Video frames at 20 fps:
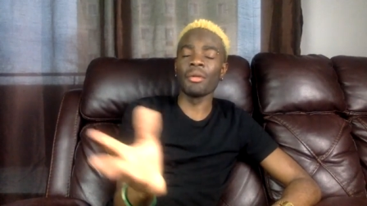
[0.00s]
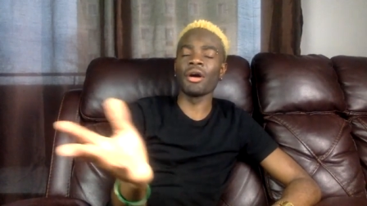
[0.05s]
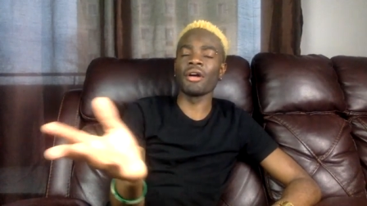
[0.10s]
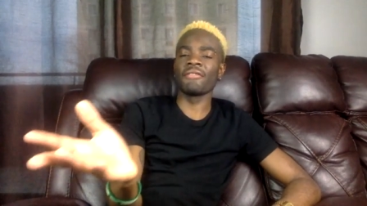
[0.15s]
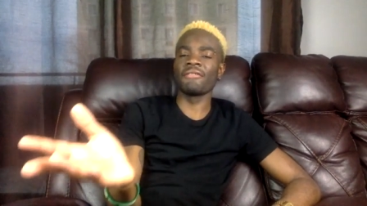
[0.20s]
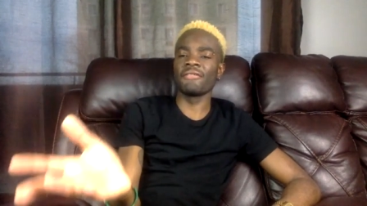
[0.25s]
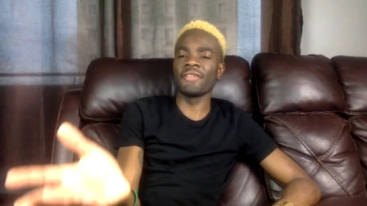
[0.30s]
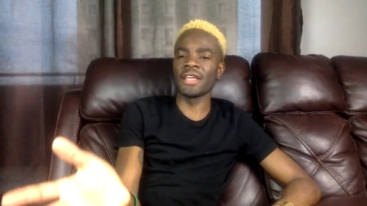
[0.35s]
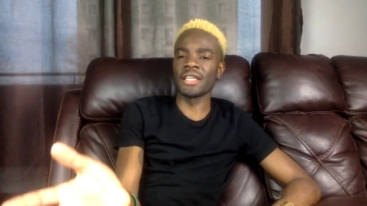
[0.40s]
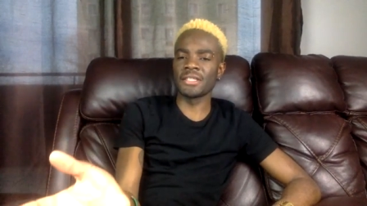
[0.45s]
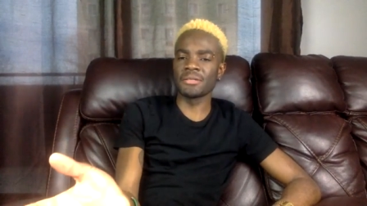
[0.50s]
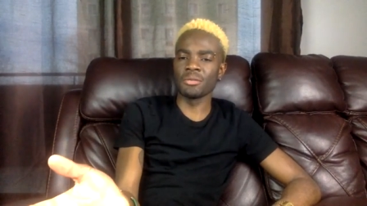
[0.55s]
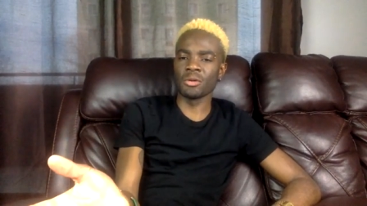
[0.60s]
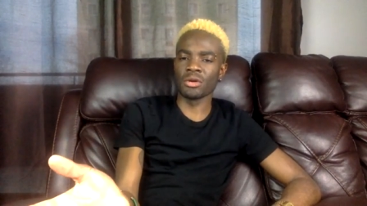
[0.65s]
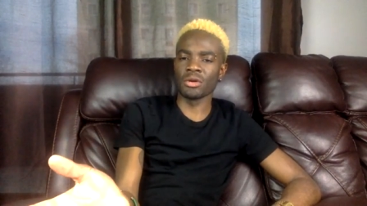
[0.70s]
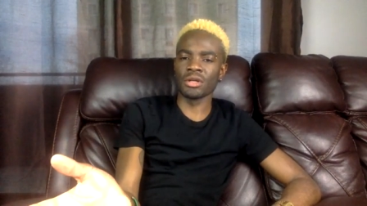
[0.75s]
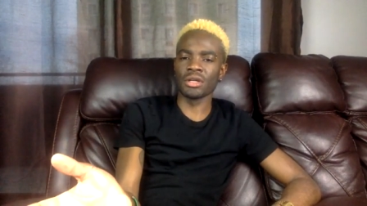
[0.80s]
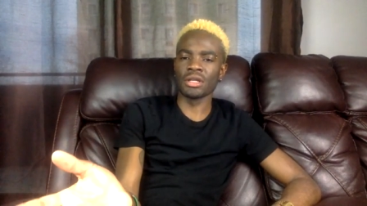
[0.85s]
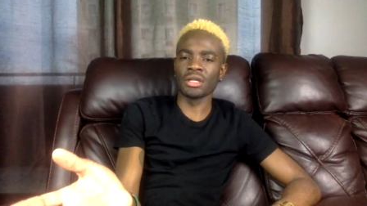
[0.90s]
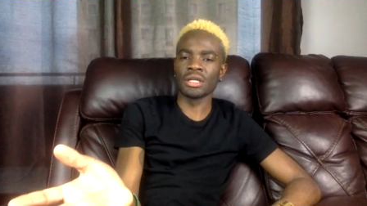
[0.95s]
or
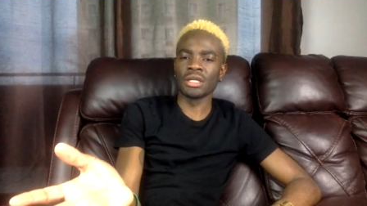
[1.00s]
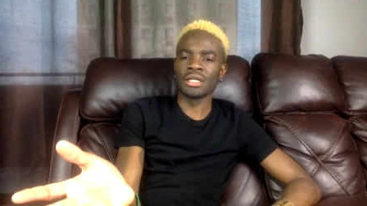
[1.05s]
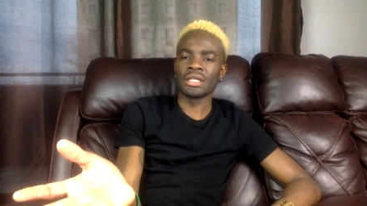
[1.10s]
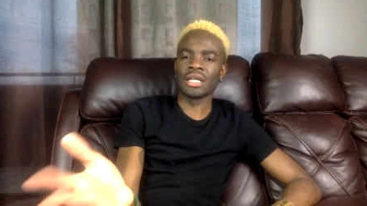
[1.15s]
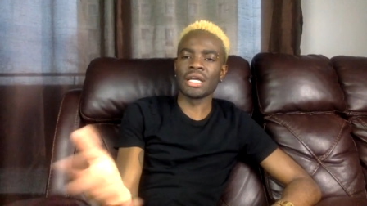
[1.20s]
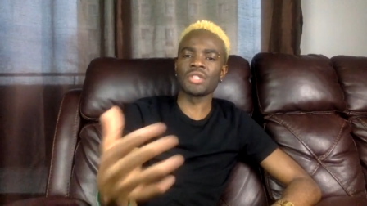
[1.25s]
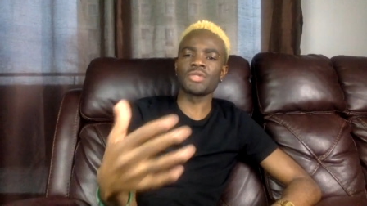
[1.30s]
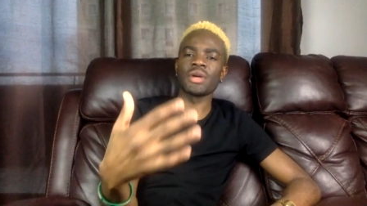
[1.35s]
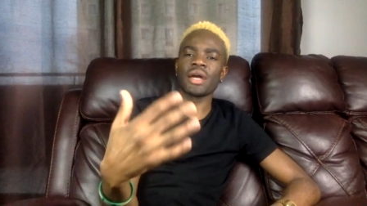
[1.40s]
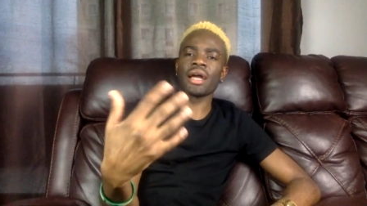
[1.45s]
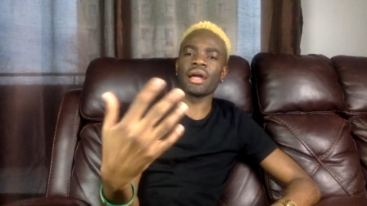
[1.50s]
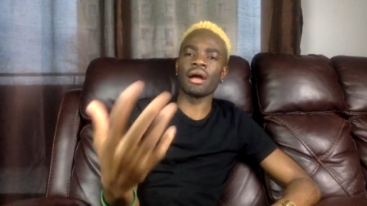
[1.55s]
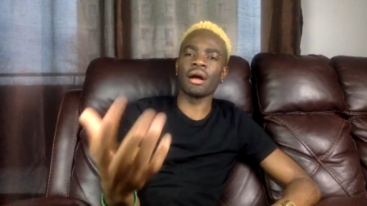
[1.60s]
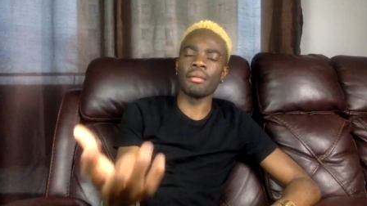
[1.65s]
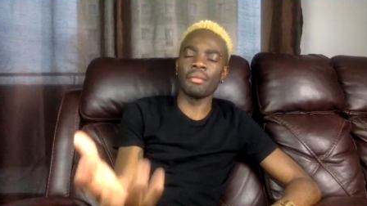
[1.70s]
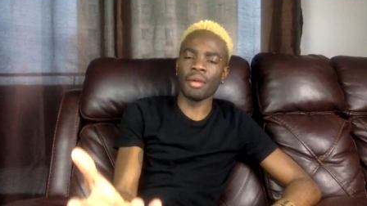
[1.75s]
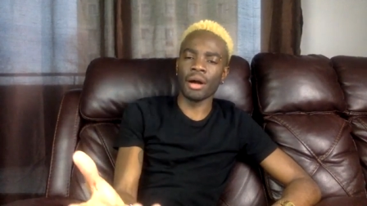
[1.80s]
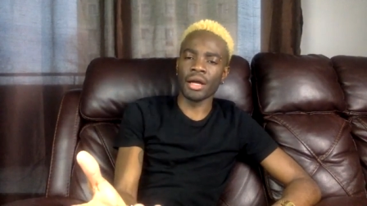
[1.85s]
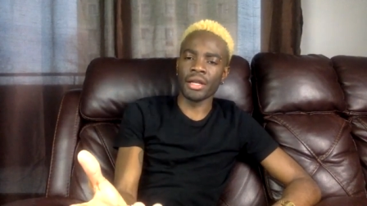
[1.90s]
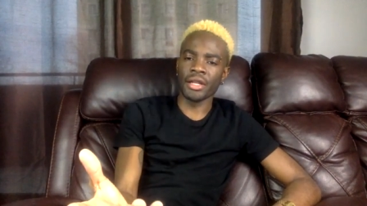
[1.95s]
Facebook. That's why
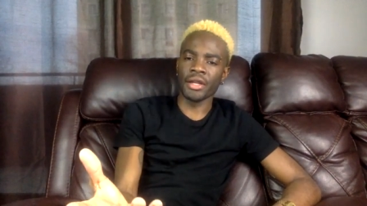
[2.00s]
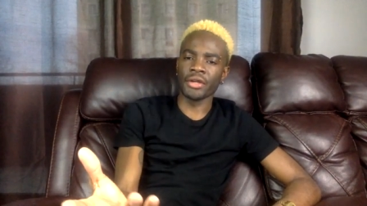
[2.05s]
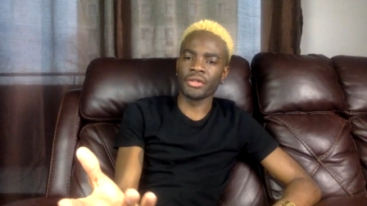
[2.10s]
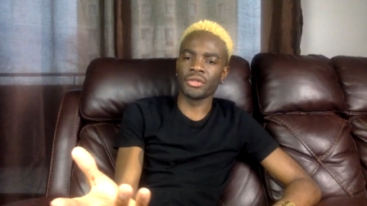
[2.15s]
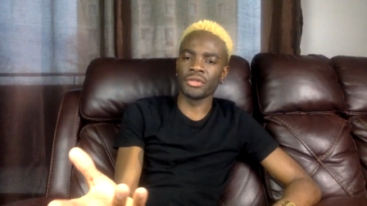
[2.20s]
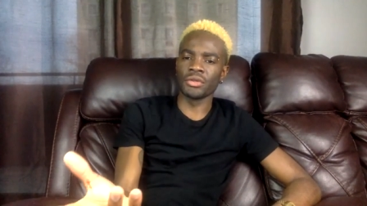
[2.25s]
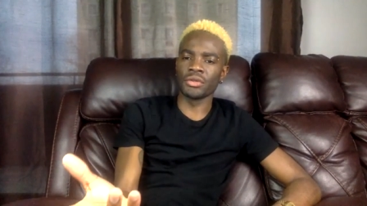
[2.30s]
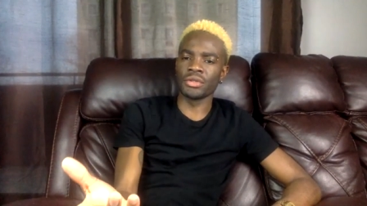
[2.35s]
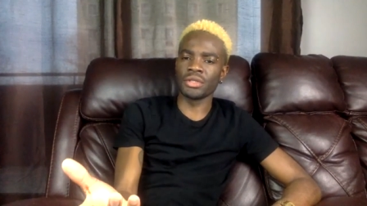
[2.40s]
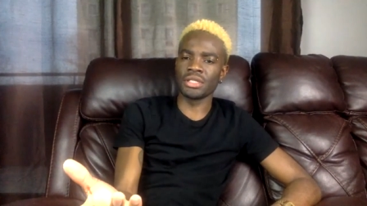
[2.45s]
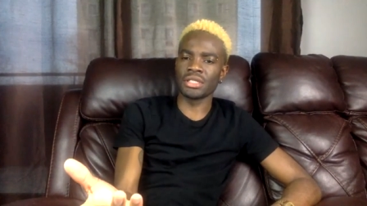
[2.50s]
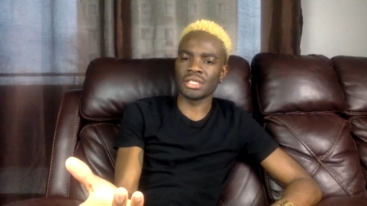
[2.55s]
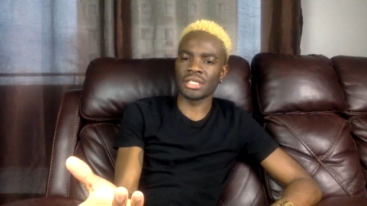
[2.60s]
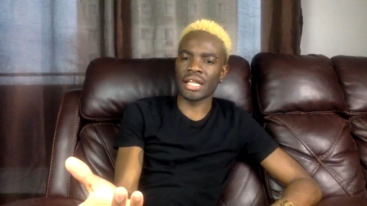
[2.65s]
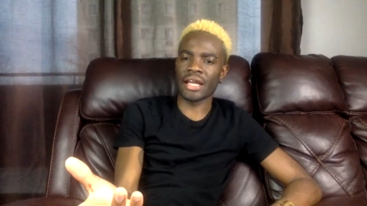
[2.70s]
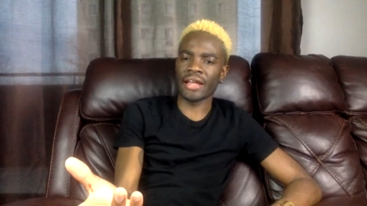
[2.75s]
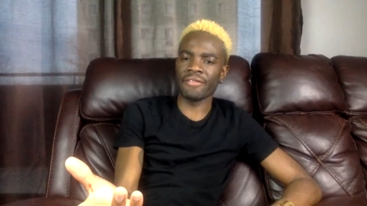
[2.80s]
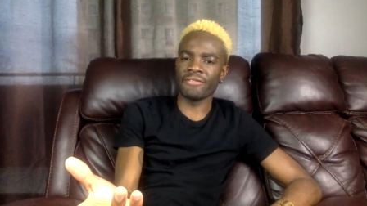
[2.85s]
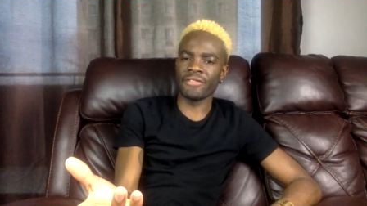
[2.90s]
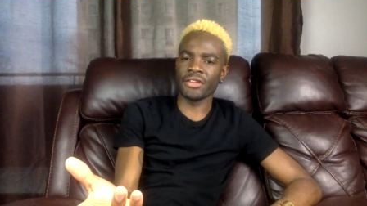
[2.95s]
I'm on here to do this
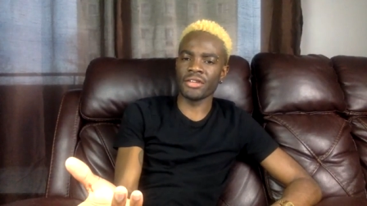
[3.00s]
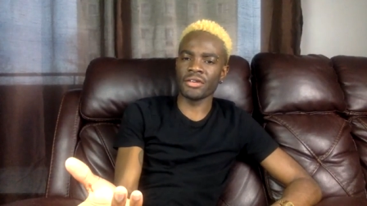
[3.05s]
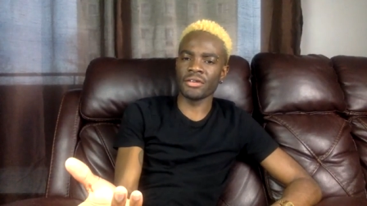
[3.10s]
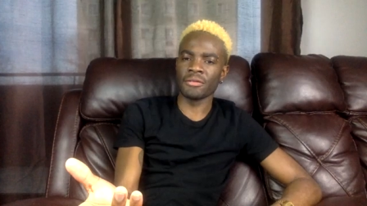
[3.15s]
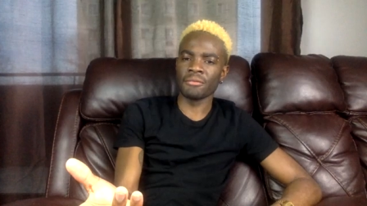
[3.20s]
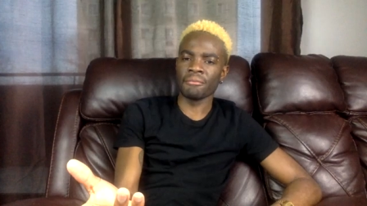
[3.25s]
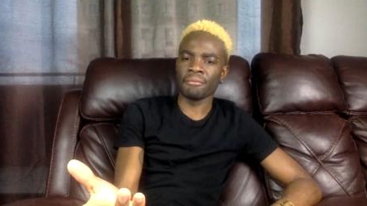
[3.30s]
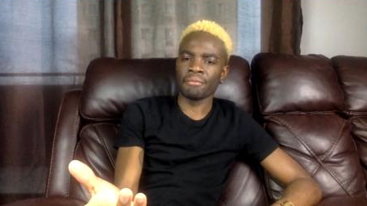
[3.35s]
live video.